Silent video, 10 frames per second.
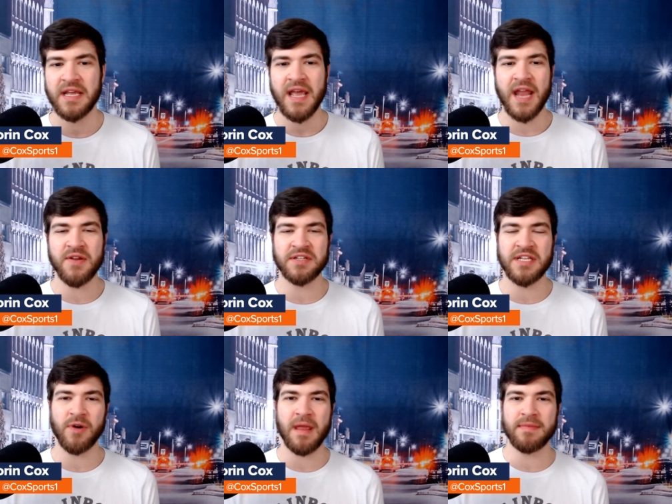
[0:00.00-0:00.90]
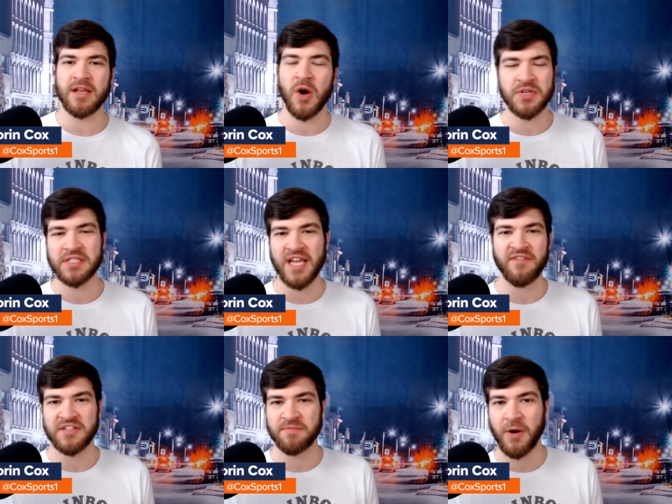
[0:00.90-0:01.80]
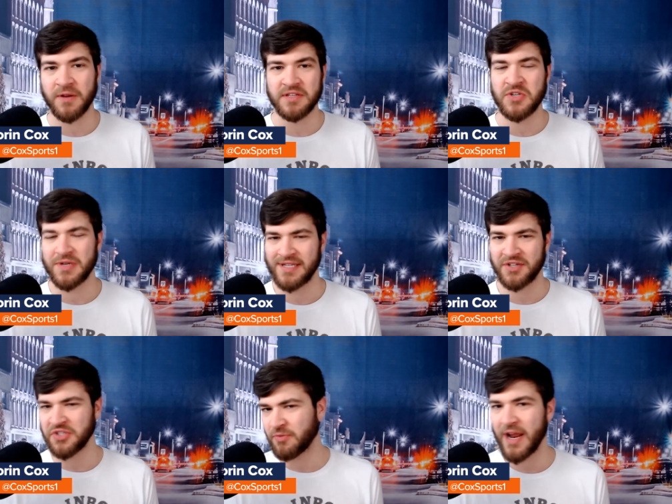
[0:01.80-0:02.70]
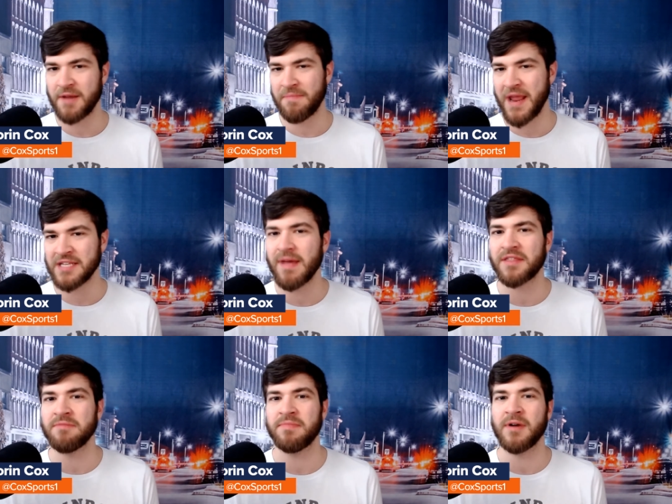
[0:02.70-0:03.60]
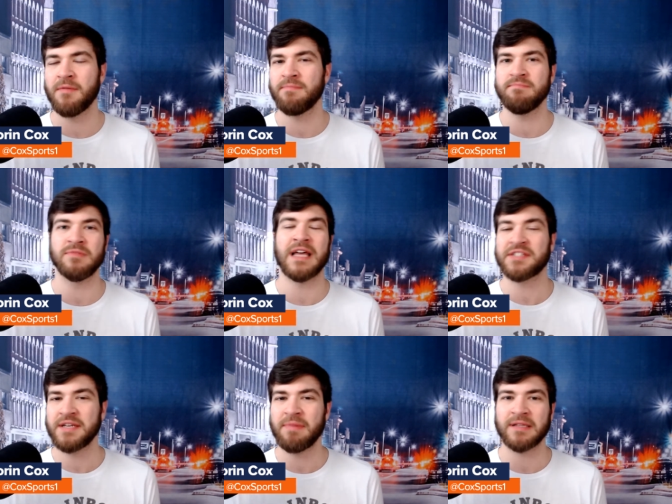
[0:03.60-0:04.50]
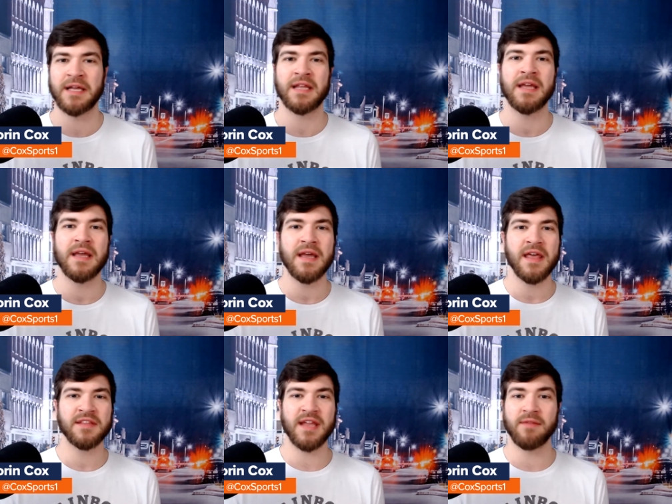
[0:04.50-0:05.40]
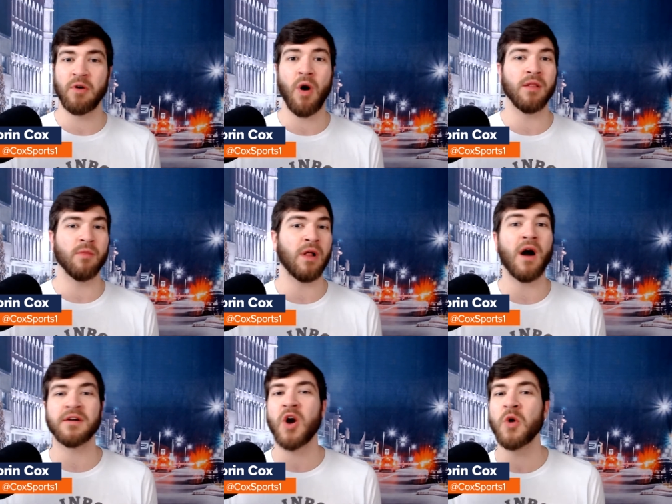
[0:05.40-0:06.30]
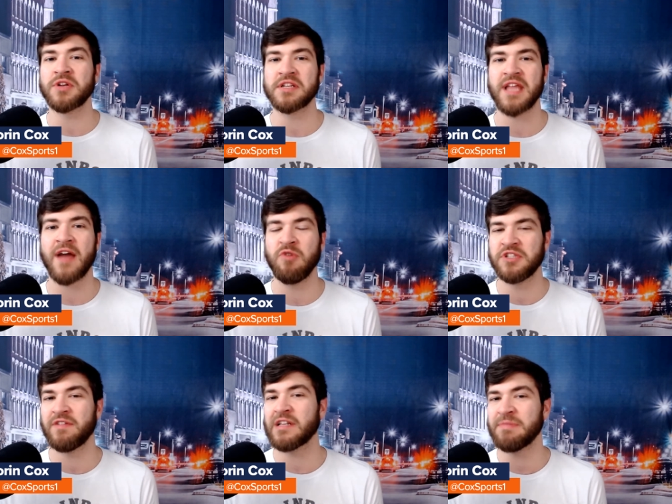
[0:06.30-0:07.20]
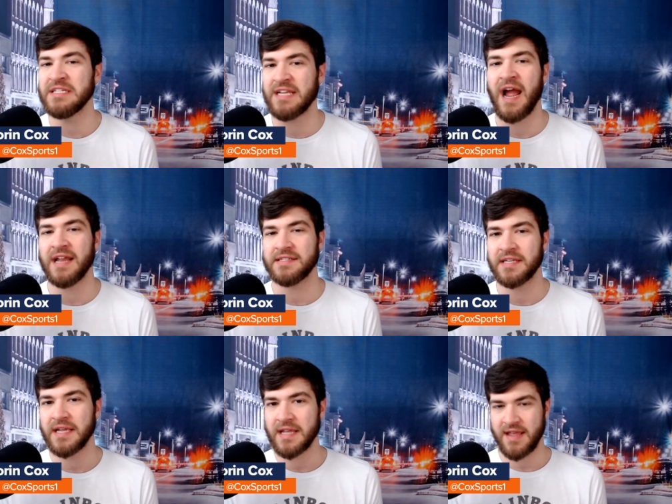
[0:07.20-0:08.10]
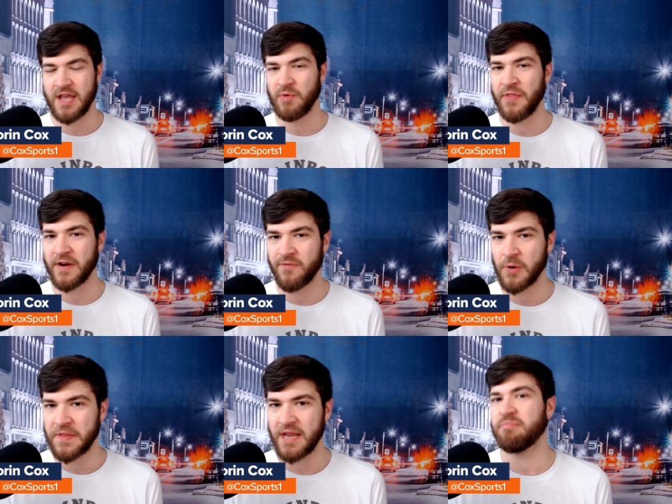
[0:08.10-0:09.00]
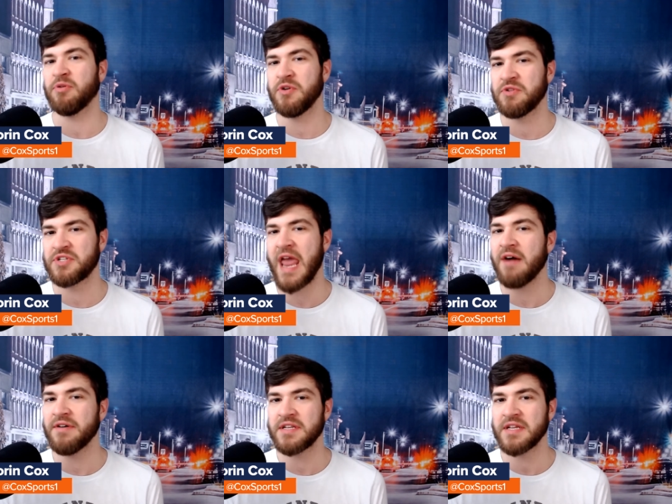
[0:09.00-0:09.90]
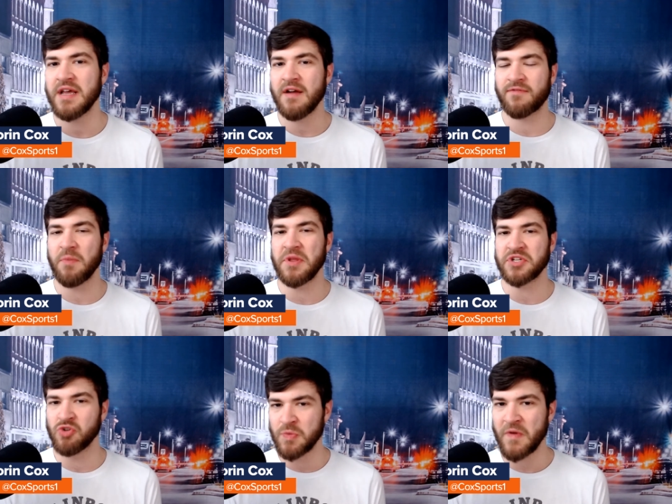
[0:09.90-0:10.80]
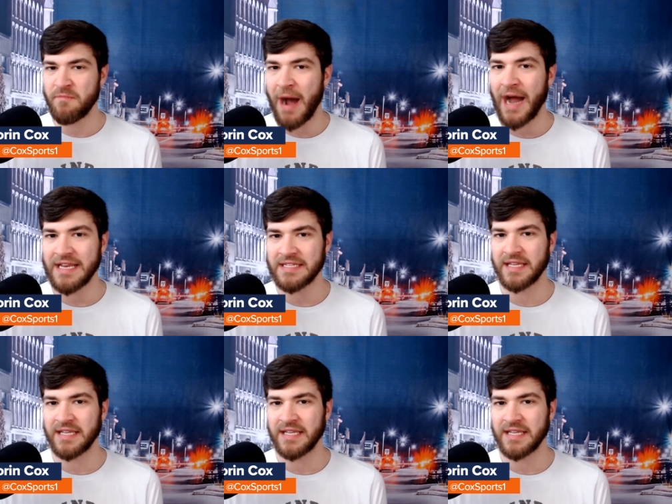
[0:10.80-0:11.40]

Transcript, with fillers: And you can see where maybe the coaching staff is a part of this too. It's not just a Ryan Pace method uh, lesson, but like saying, well, all, well, our coaching staff will develop these guys and will therefore then produce talent from this group of bodies.